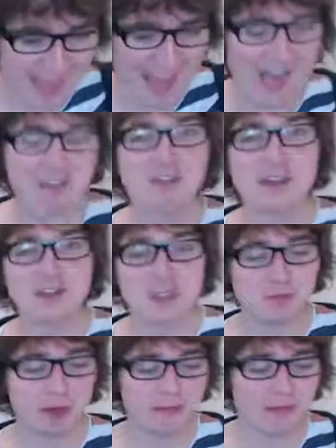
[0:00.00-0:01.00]
At first
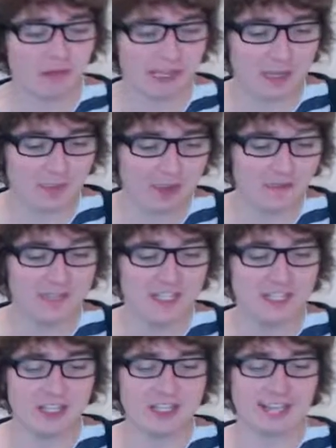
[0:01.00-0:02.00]
you might feel like a bit of an
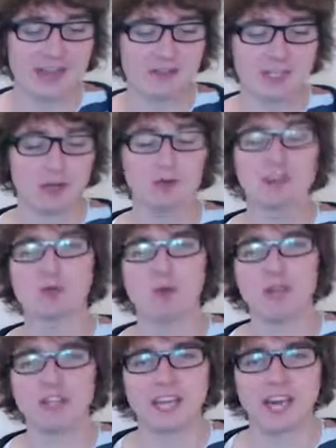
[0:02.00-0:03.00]
idiot counting all this
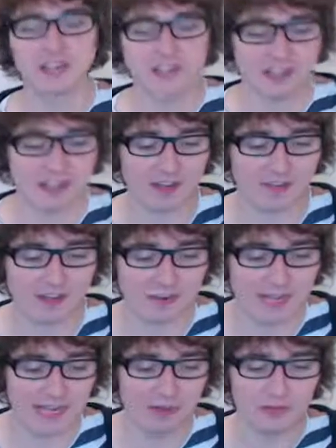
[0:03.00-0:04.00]
1 E yander stuff out
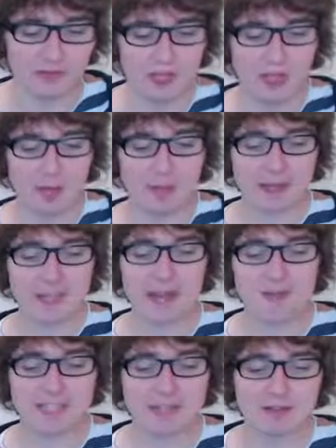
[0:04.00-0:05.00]
loud, but
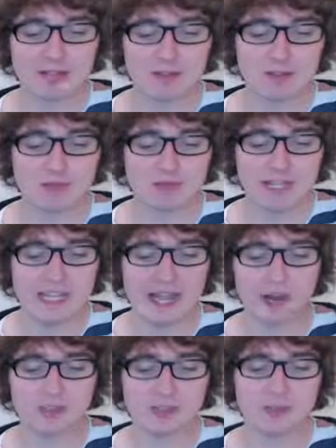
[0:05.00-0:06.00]
counting out loud really
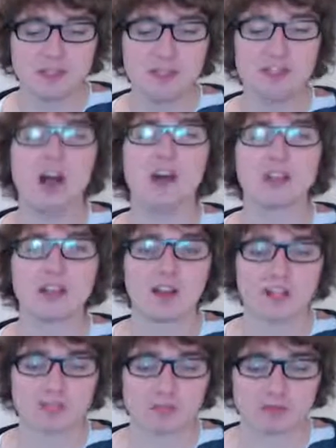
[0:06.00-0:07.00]
helps to
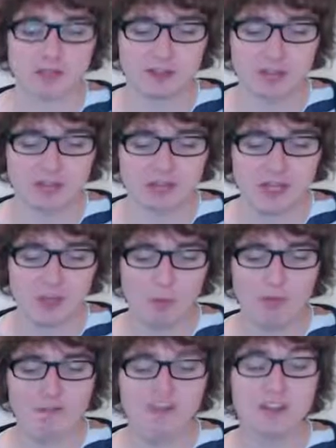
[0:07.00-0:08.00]
internalise the rhythms
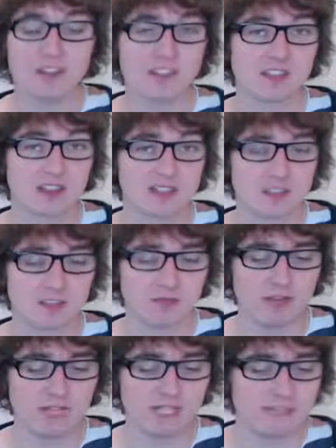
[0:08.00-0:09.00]
when first starting to
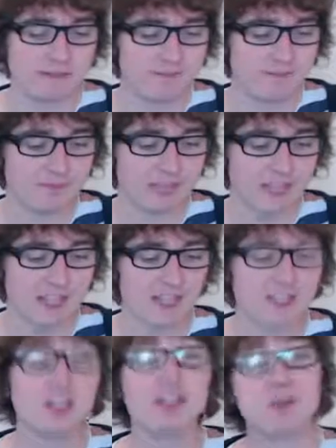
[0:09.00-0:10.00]
read. It
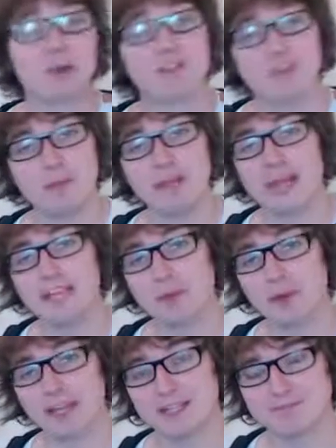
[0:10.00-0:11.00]
certainly worked for me
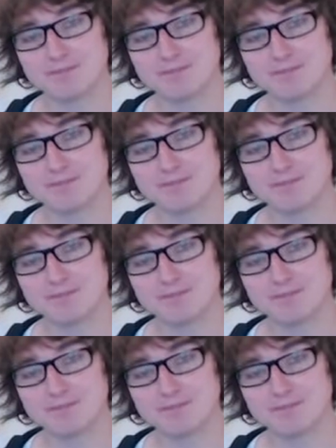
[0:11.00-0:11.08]
anyway.